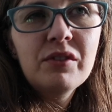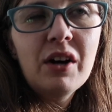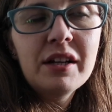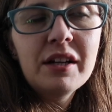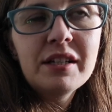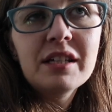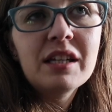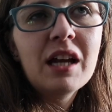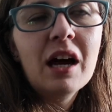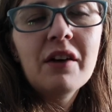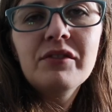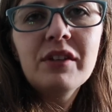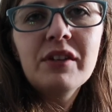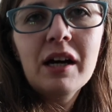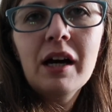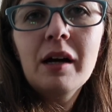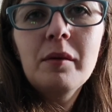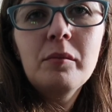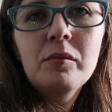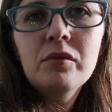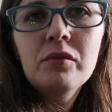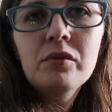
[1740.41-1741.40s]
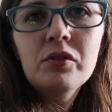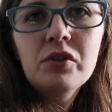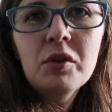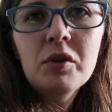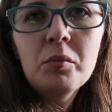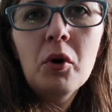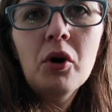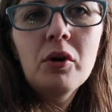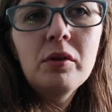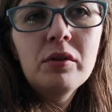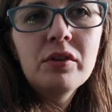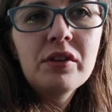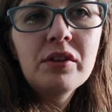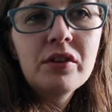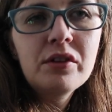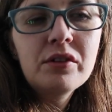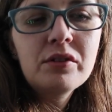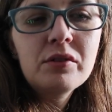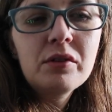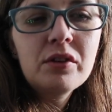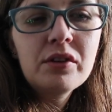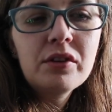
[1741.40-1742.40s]
I didn't have time. The point
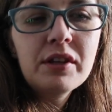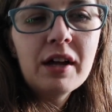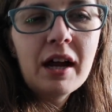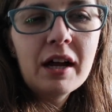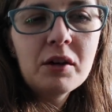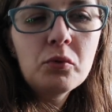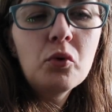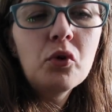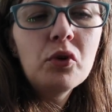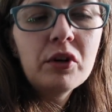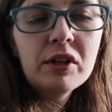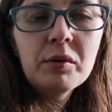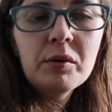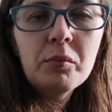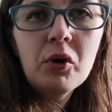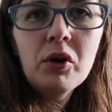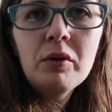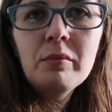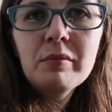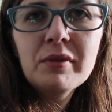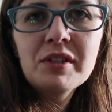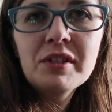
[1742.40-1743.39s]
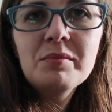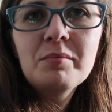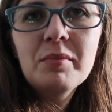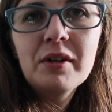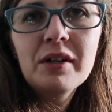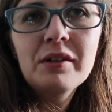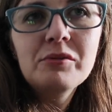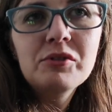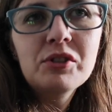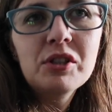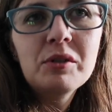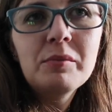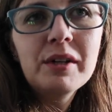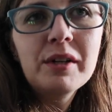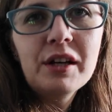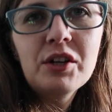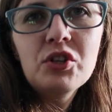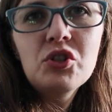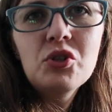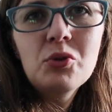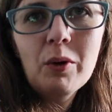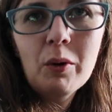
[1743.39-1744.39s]
they had walking appointments but it was going to be
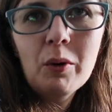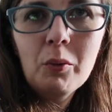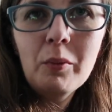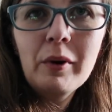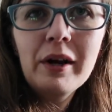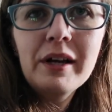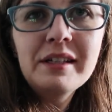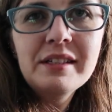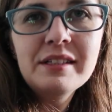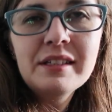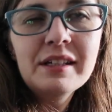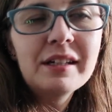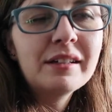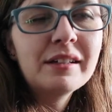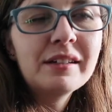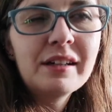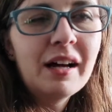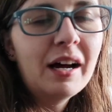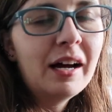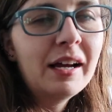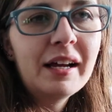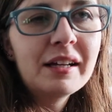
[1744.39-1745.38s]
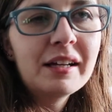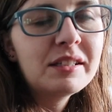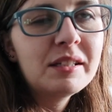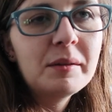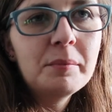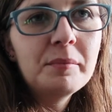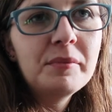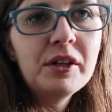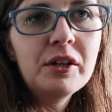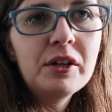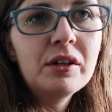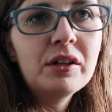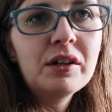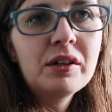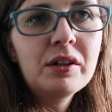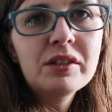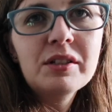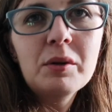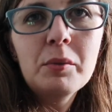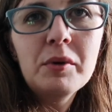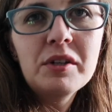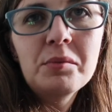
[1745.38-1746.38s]
like a two hour wait and I had something
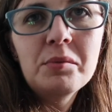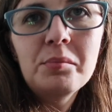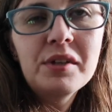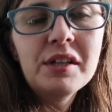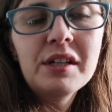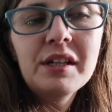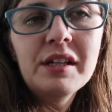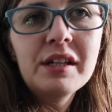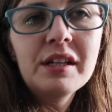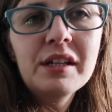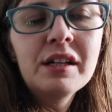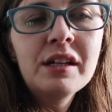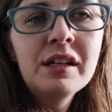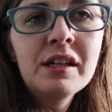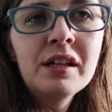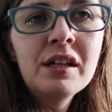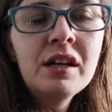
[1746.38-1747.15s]
somewhere to be